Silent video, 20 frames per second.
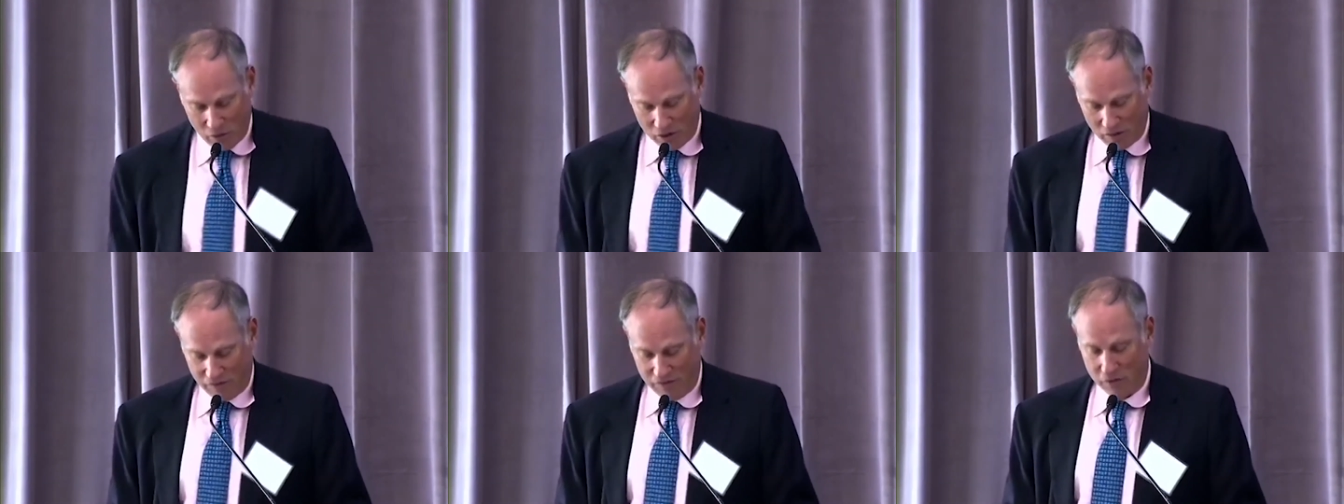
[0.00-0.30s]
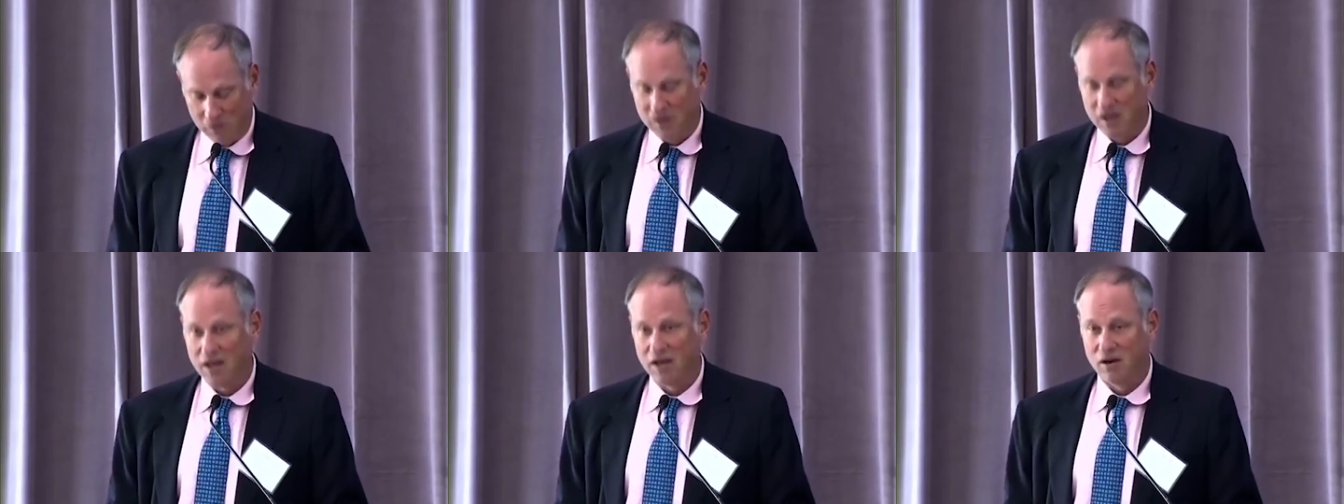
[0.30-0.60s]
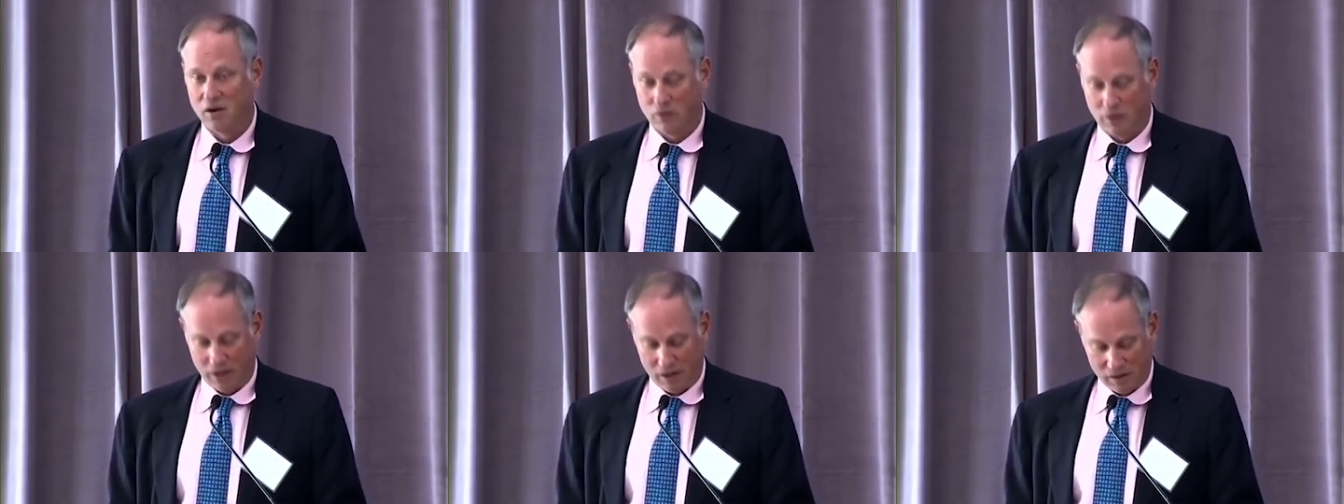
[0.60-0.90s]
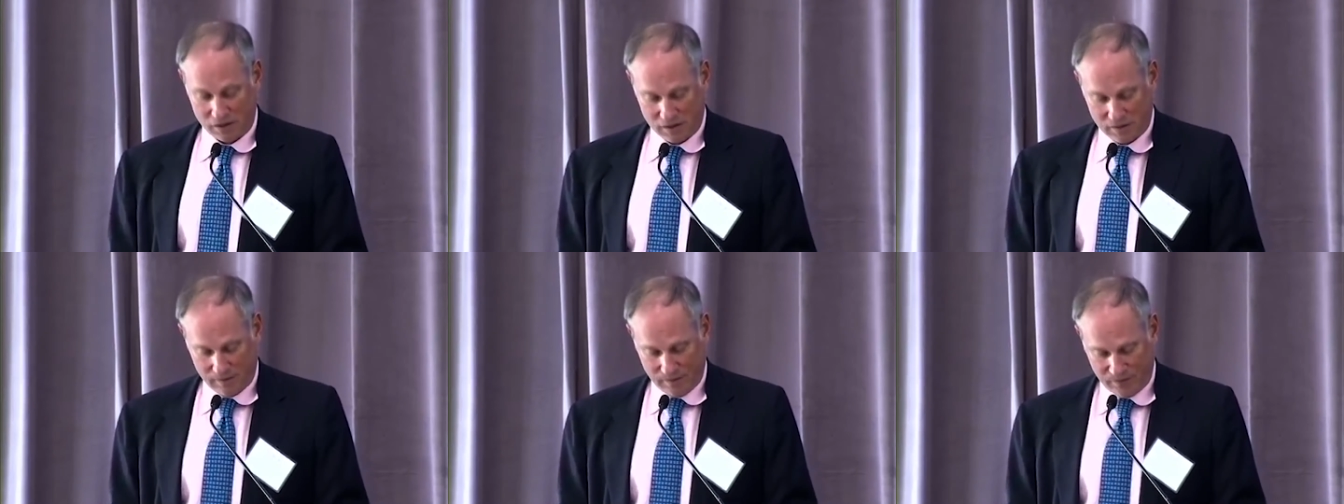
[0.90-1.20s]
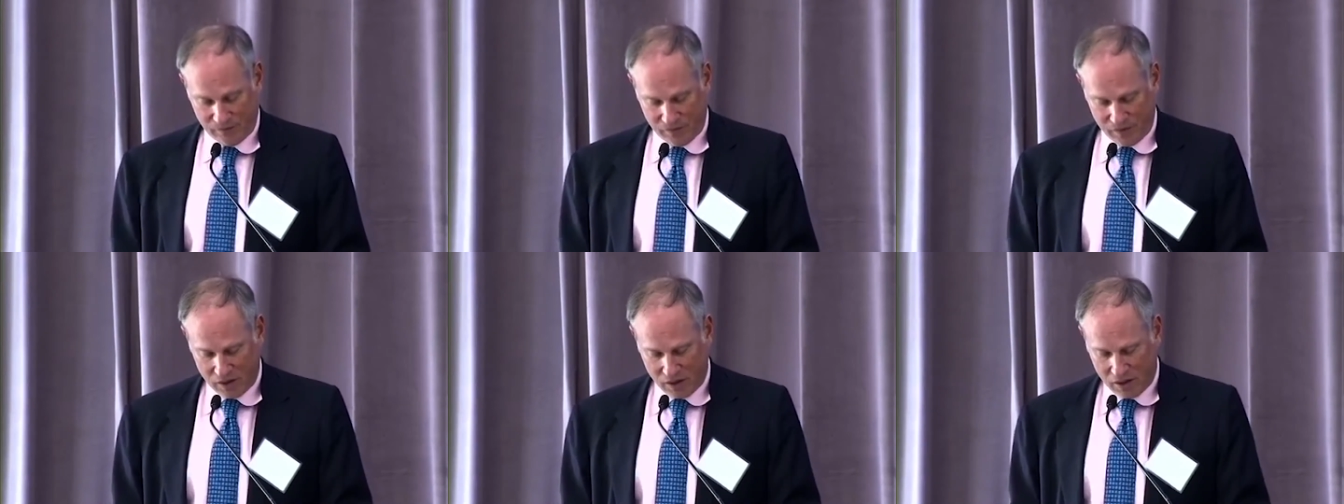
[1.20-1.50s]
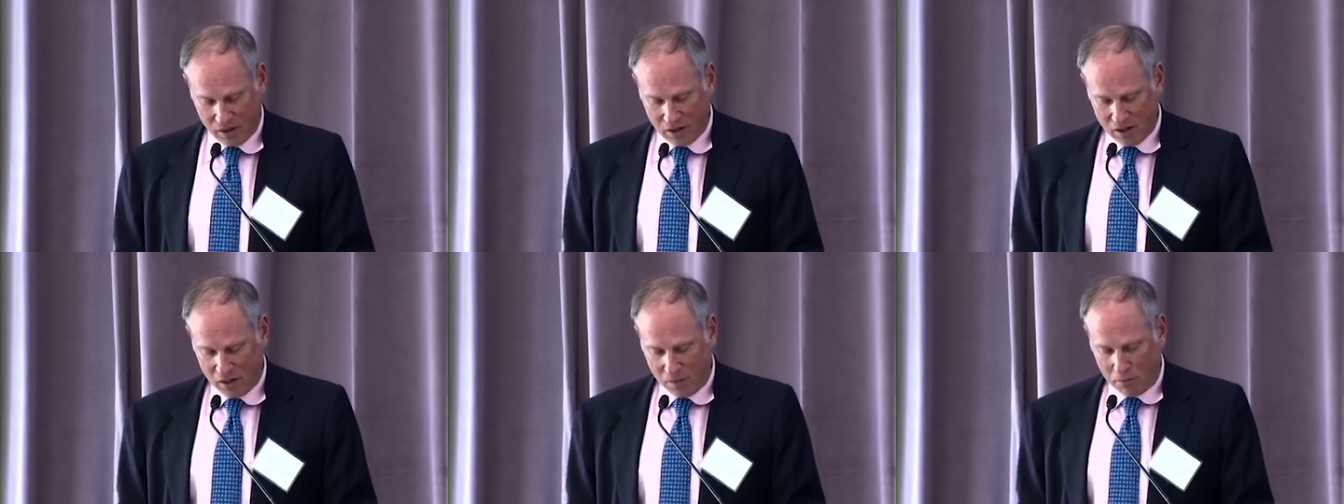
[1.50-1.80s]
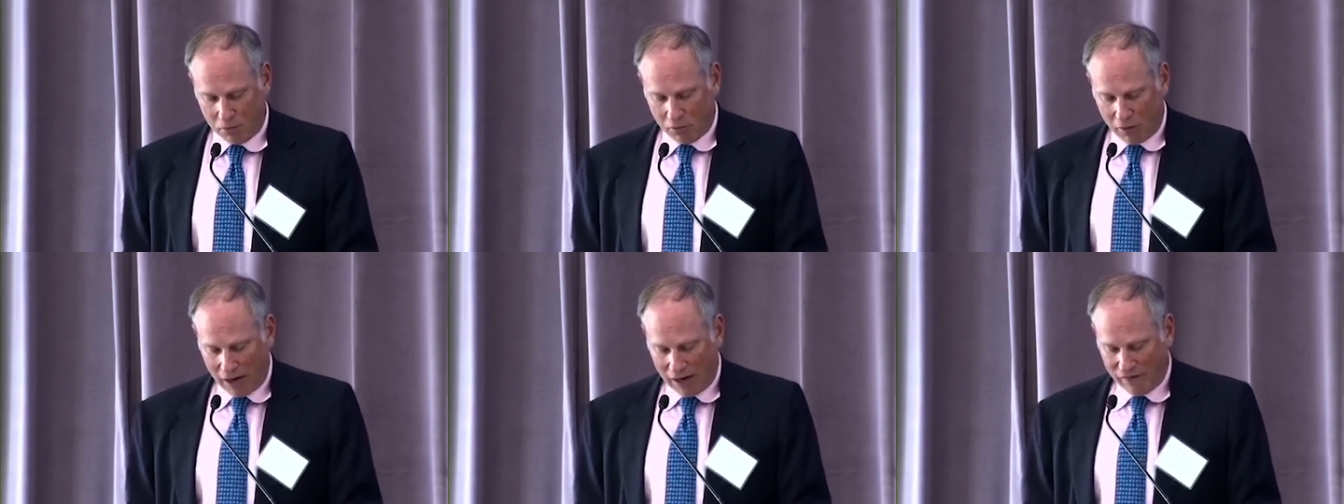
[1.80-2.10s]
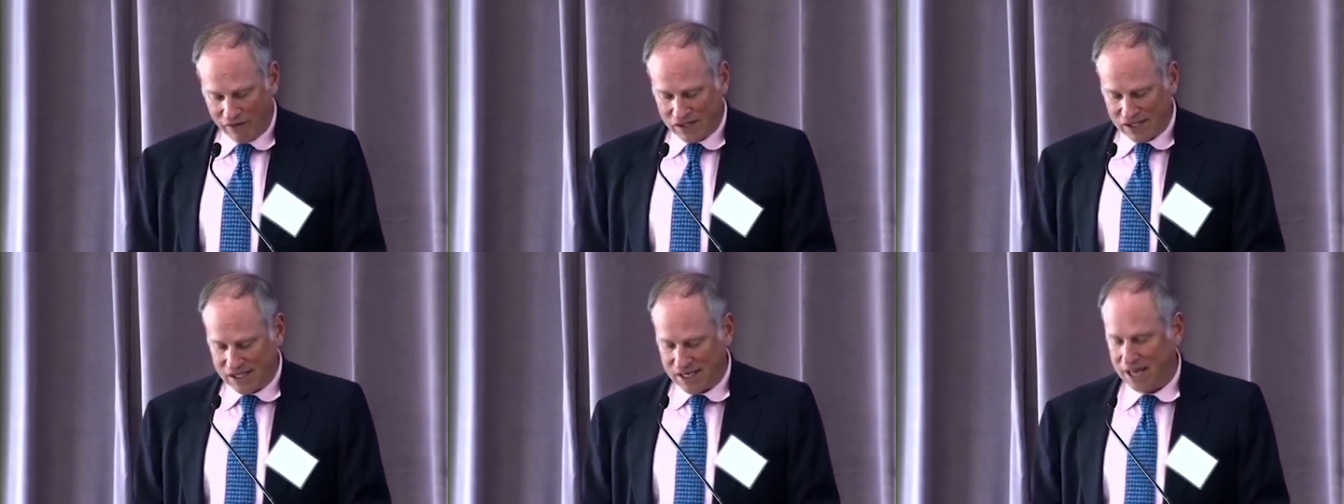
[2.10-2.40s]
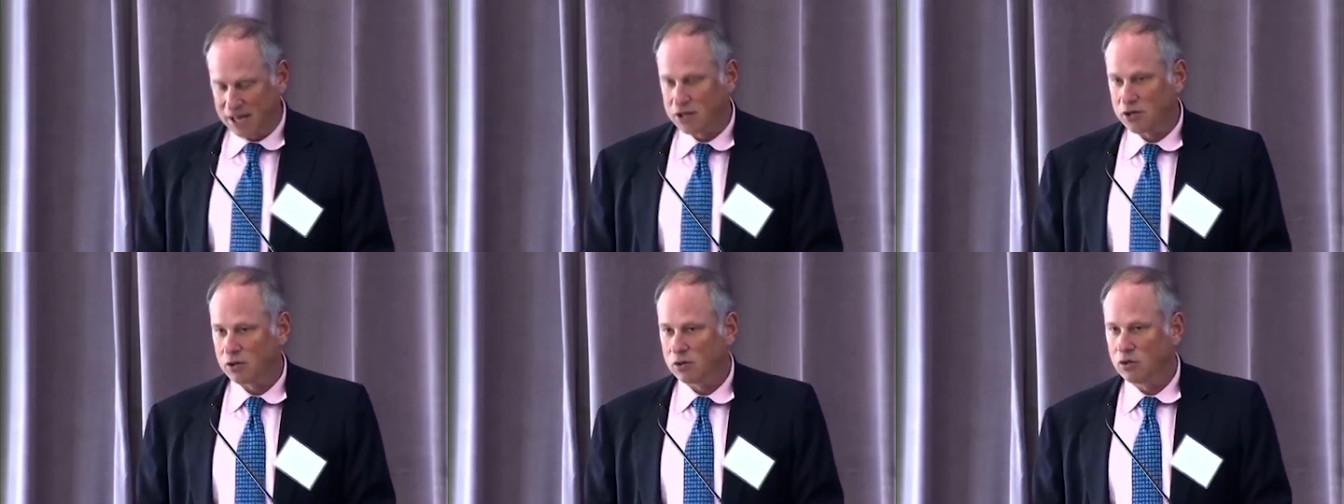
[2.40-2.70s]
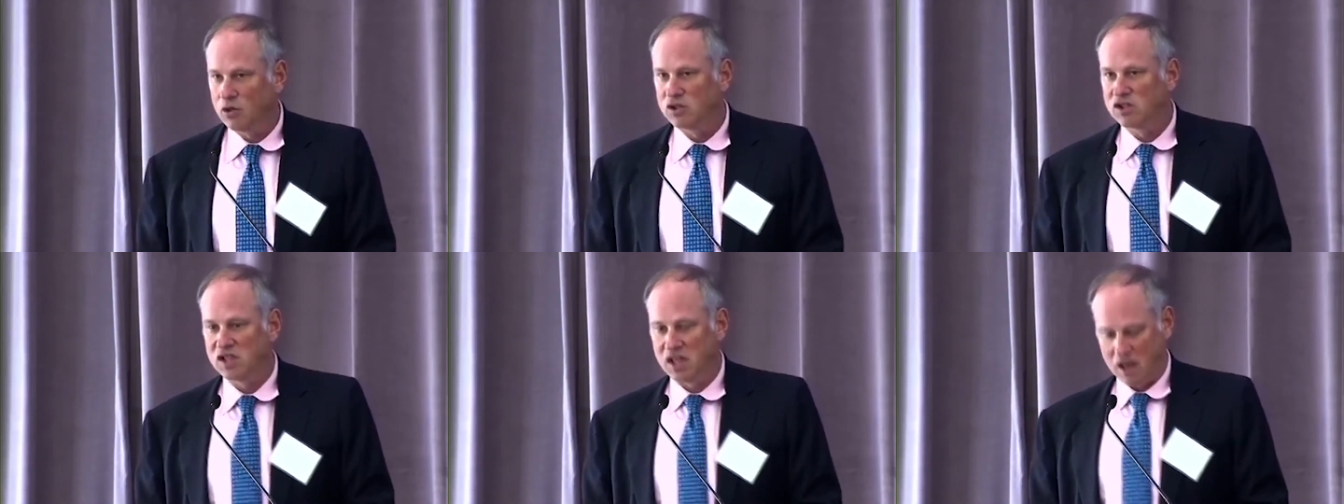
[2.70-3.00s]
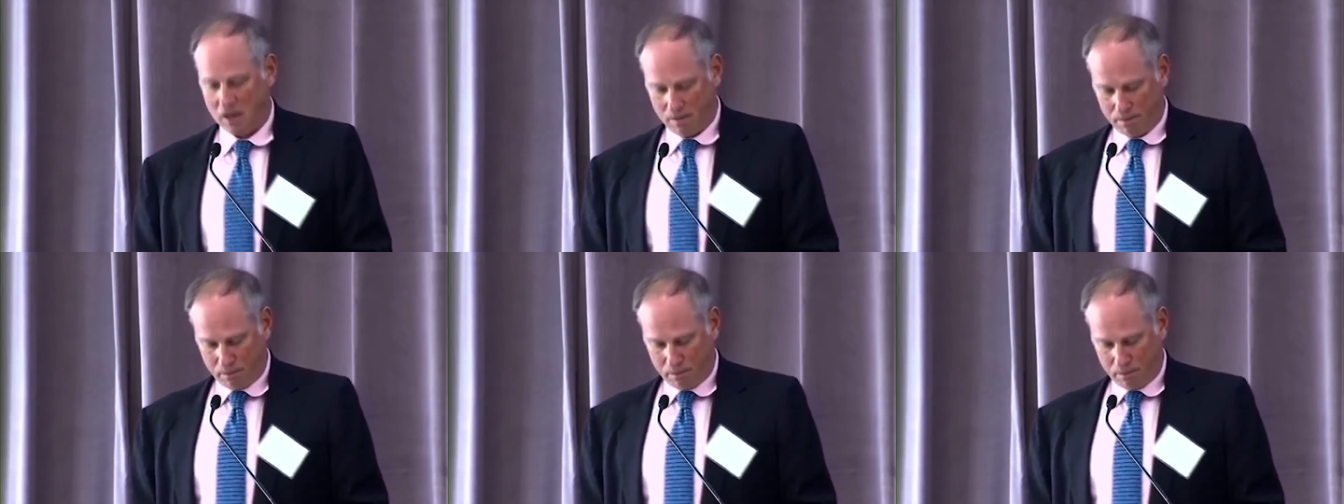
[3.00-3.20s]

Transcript: a few takeaways. The private sector looks at